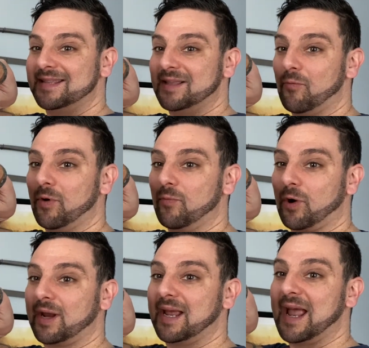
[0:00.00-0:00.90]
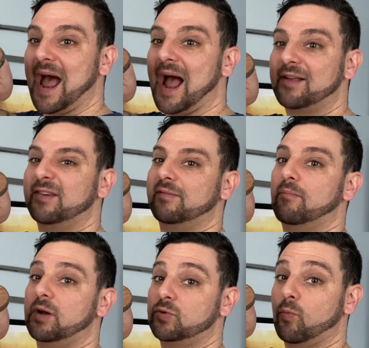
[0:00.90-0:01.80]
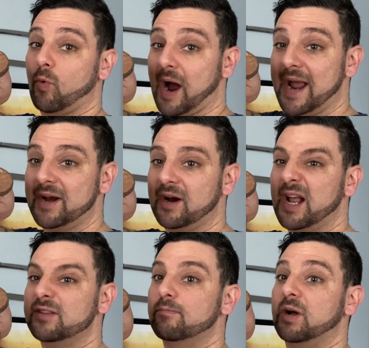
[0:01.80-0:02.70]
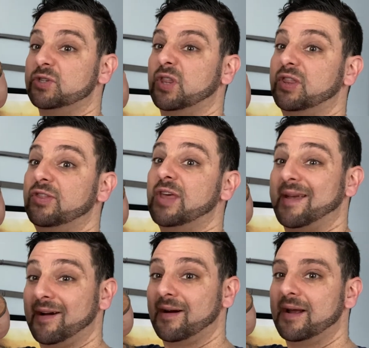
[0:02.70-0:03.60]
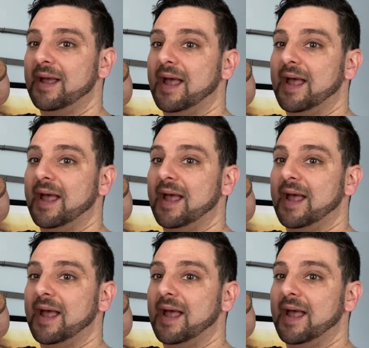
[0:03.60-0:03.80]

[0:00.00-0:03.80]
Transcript: The woodworking axe is much wider, it's much thicker,